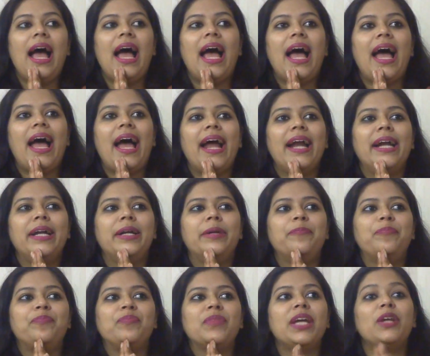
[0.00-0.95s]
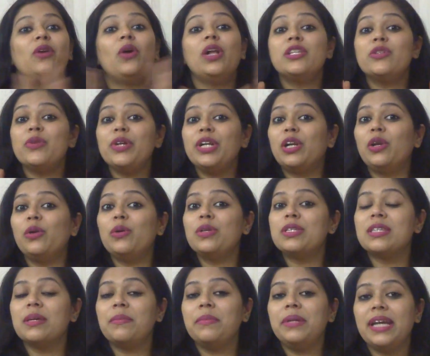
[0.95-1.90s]
and it also
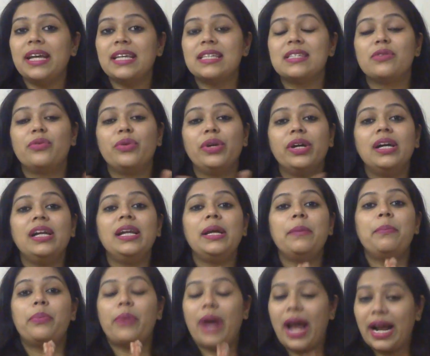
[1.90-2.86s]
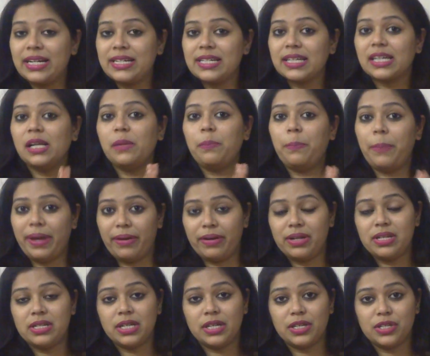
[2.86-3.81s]
includes some, yes, really practical
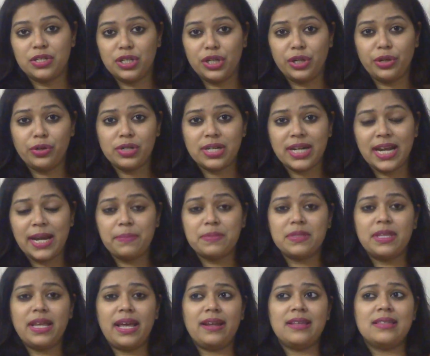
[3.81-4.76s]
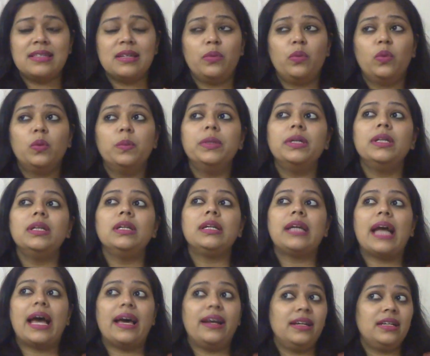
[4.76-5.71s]
parenting stereotypes. There is a woman
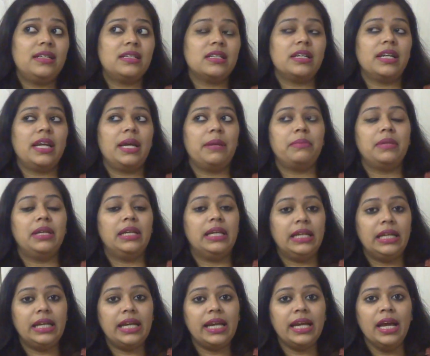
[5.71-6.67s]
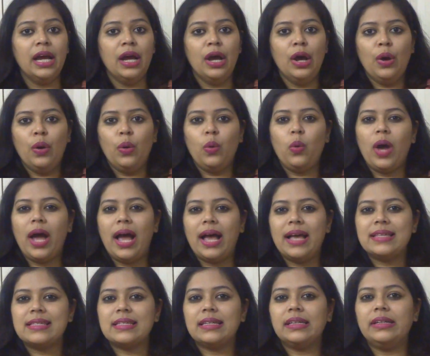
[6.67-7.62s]
character named Lily who
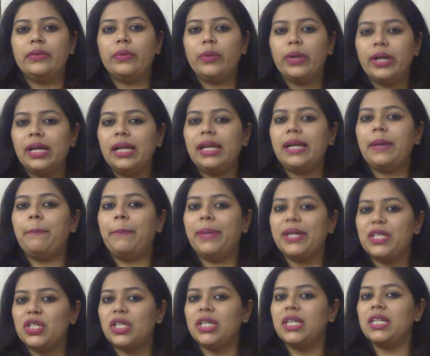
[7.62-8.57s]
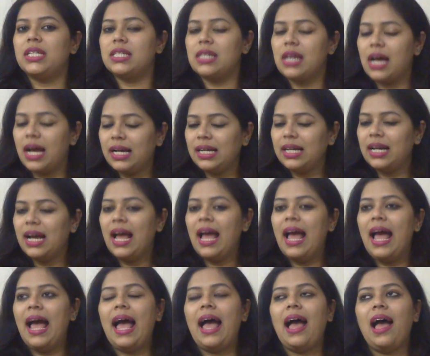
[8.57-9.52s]
has a really bitchy tongue,
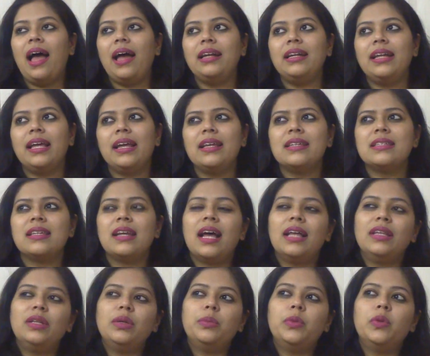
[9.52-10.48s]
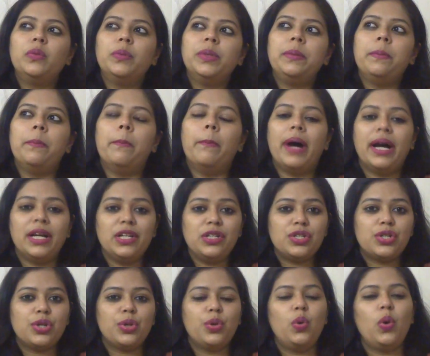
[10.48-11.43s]
and there is another woman,
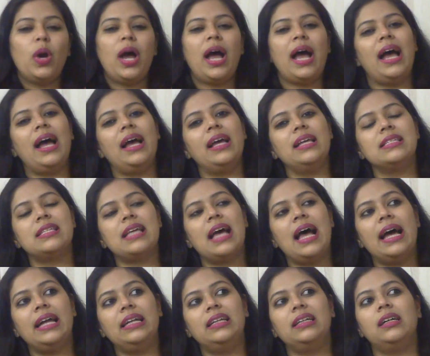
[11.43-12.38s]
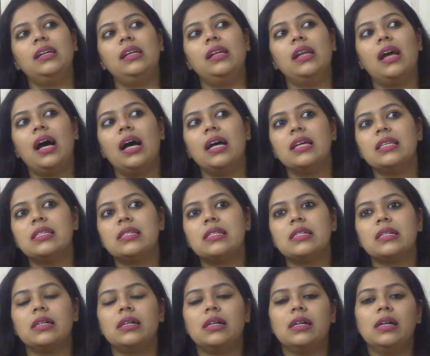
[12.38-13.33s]
Munch, who has had her
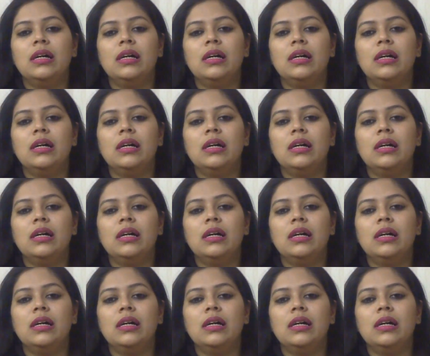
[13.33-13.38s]
last uh,